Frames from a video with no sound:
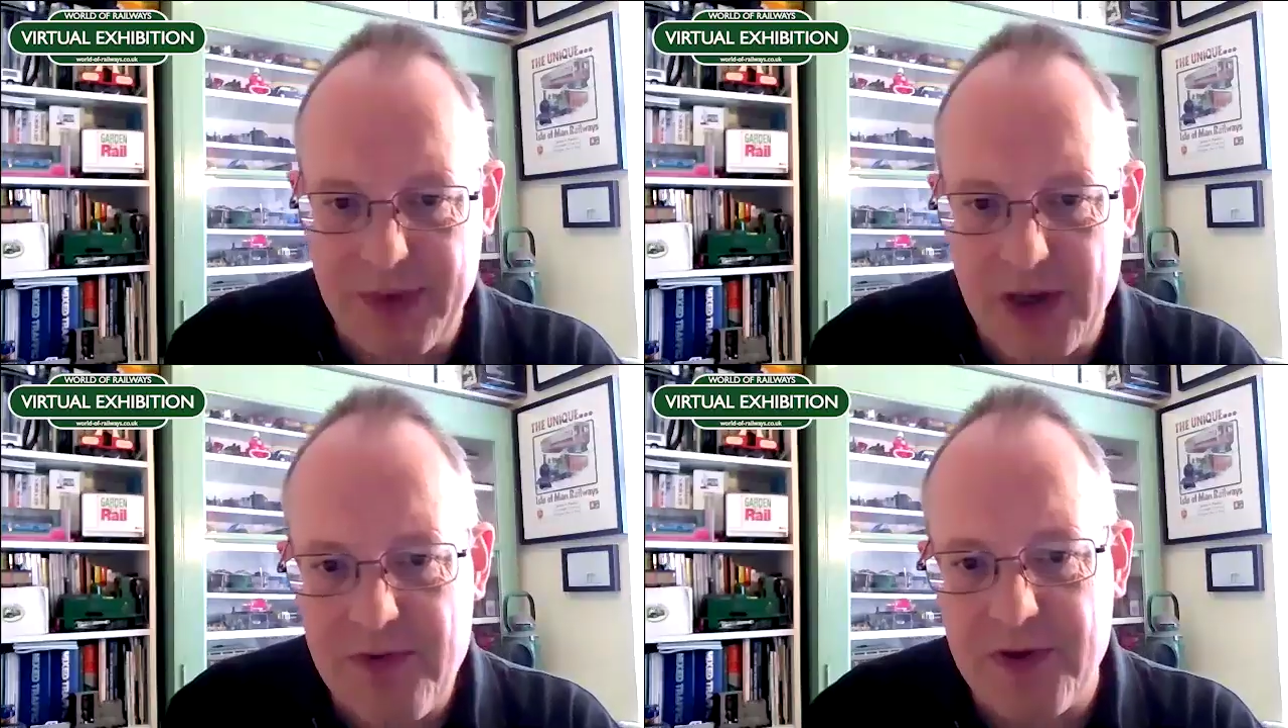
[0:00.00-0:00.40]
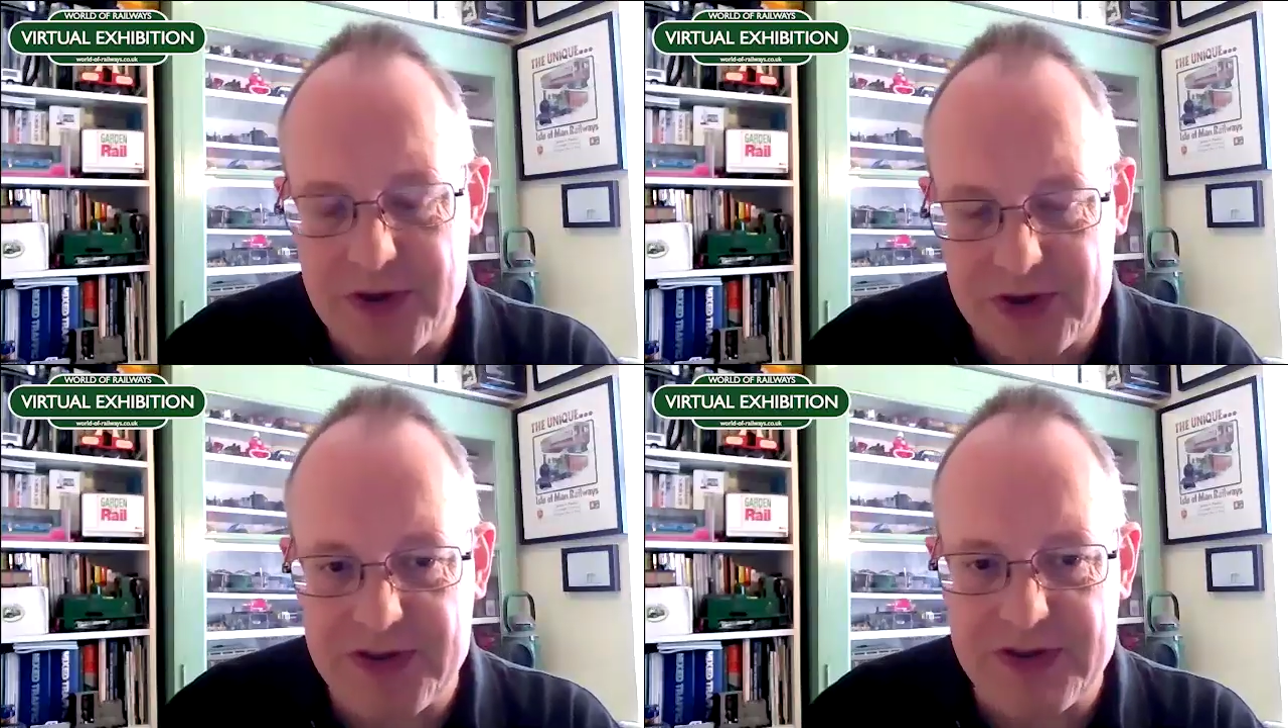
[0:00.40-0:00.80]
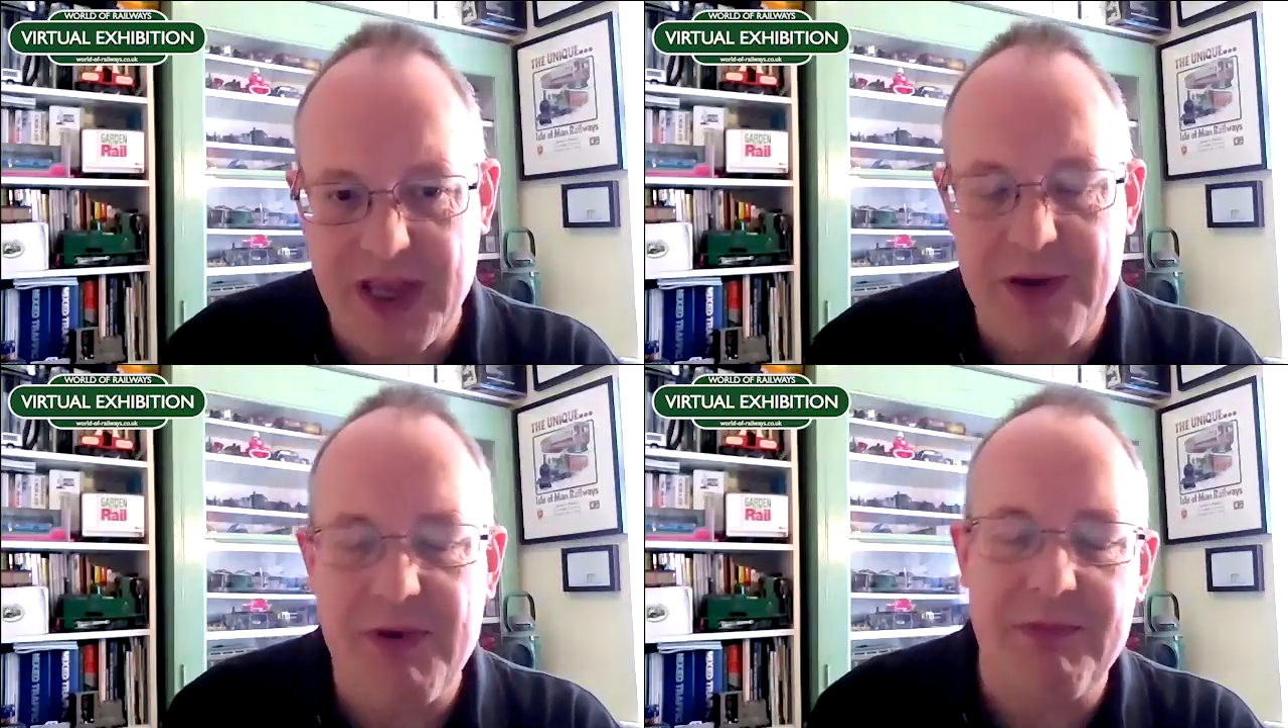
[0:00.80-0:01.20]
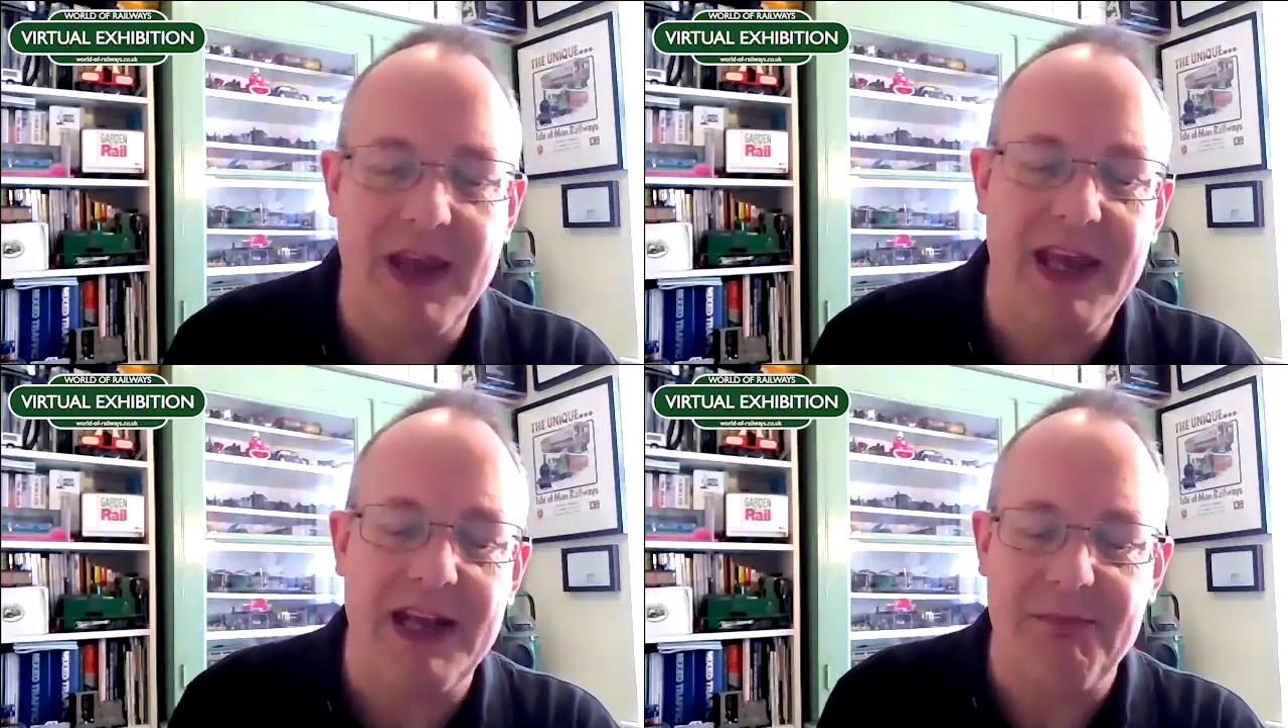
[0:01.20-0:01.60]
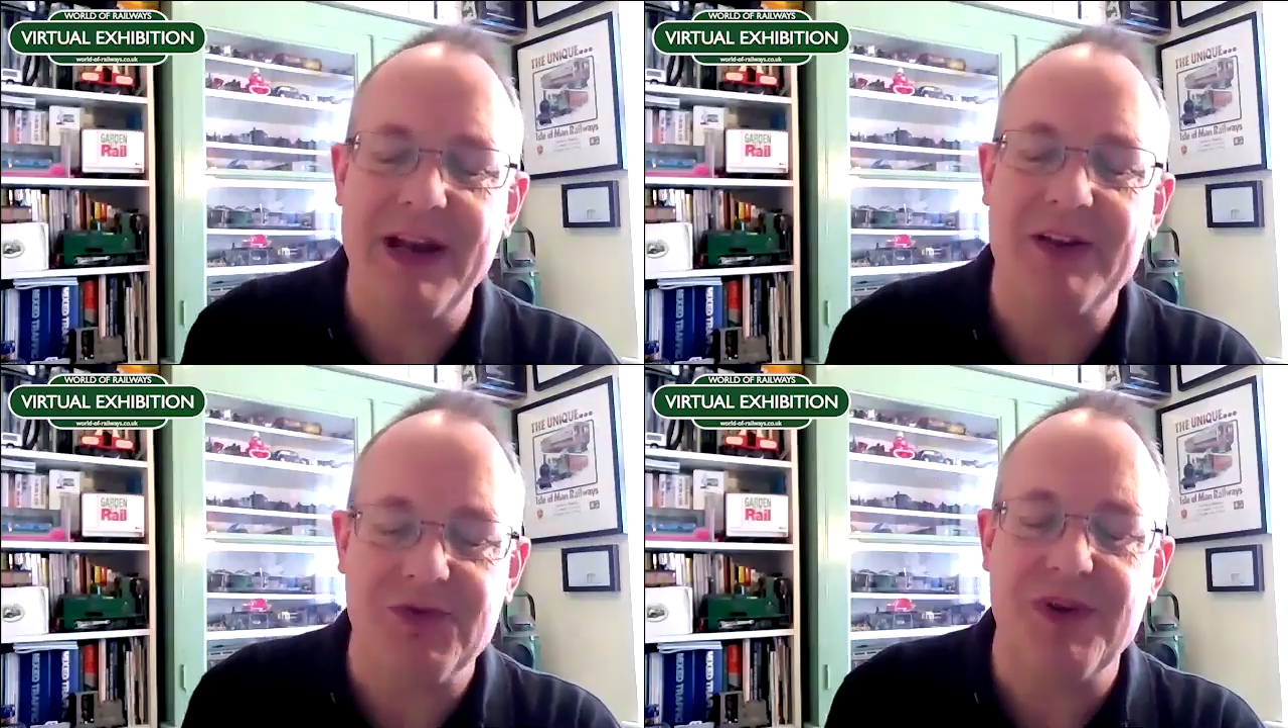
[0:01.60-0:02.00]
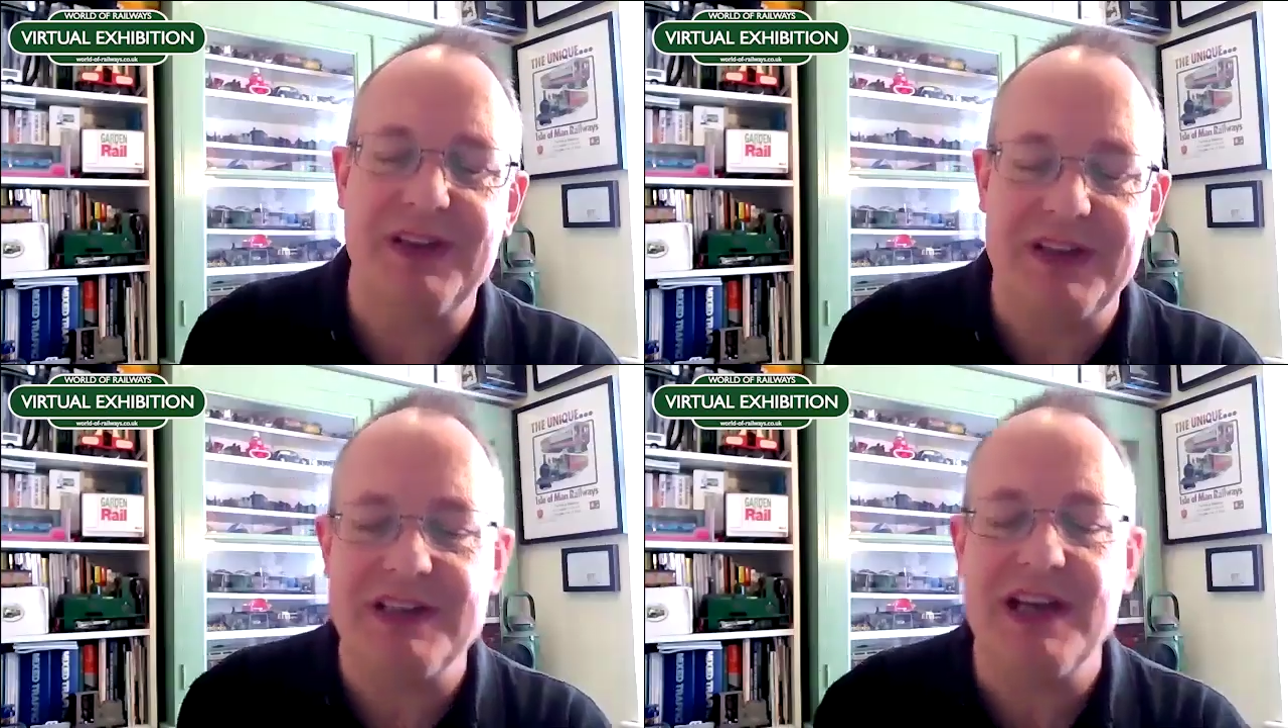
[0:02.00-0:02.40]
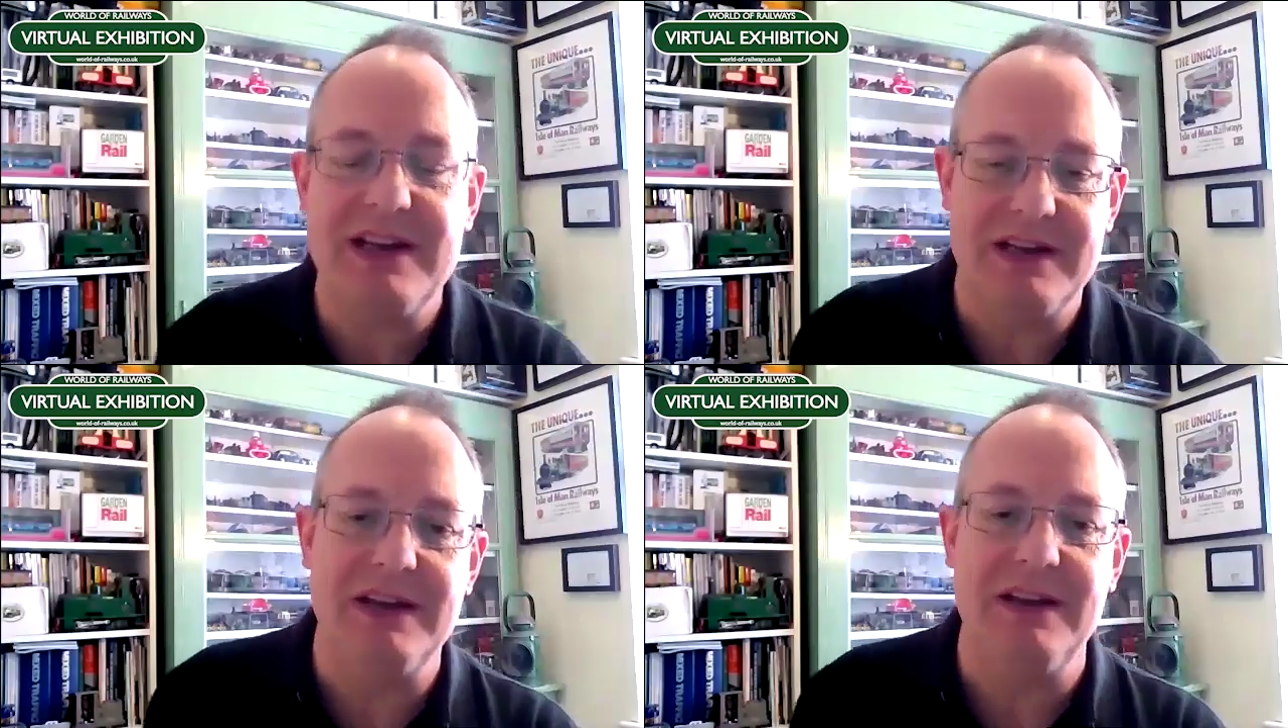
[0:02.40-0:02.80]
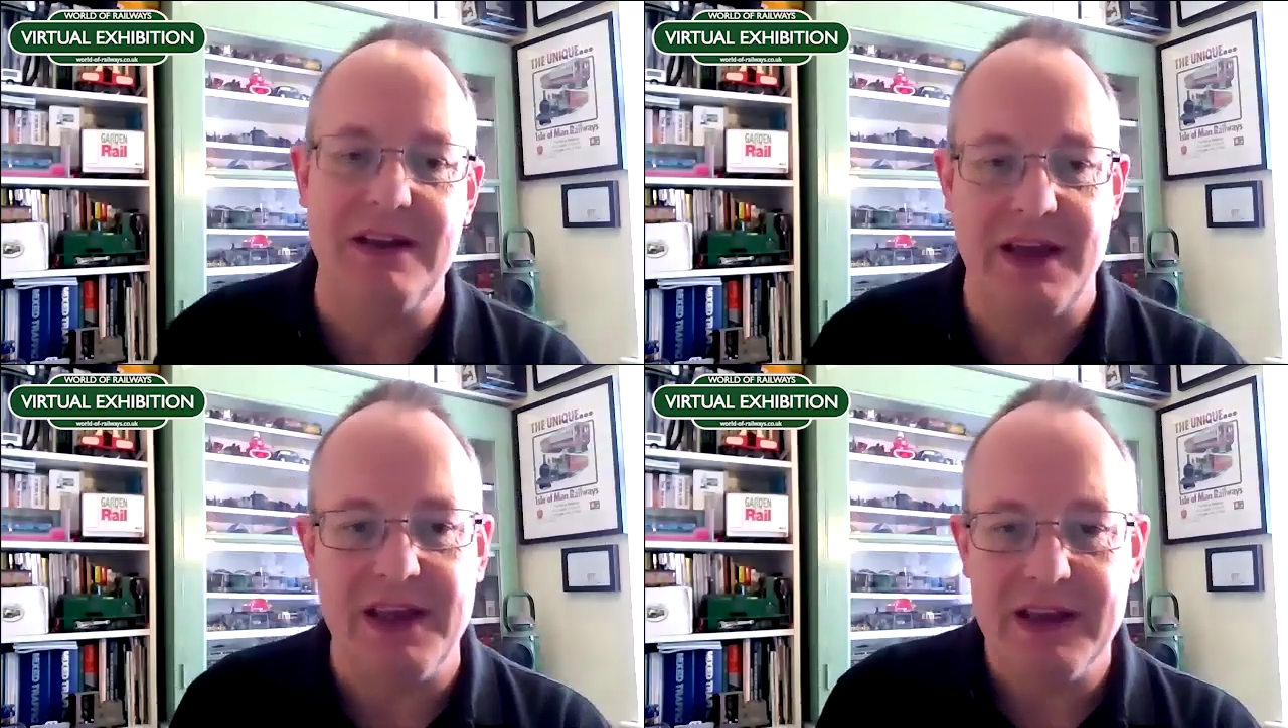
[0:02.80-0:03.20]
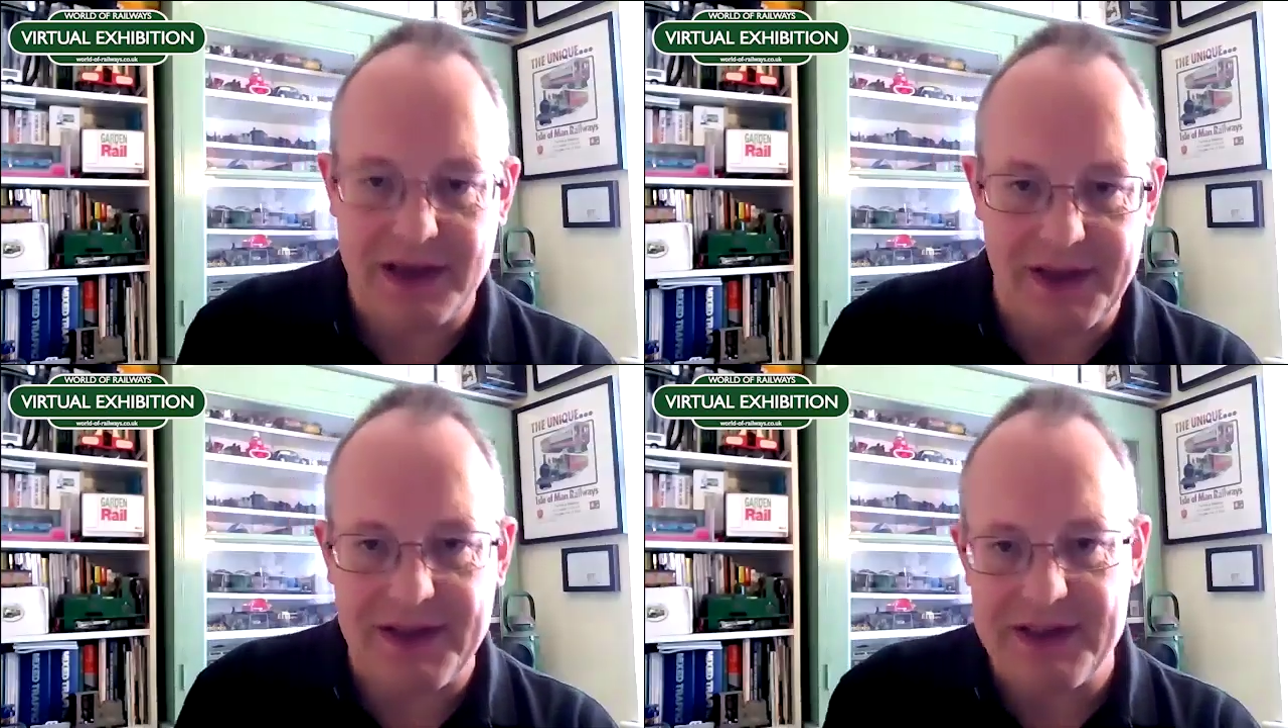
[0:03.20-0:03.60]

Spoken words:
blue versions, they had a battery in the tender, didn't they? And